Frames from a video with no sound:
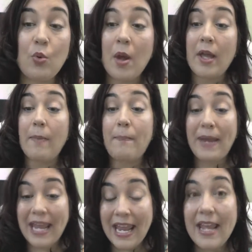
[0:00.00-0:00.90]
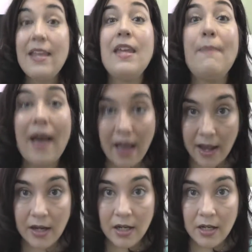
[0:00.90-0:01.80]
to
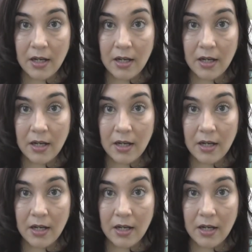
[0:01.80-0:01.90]
piggyback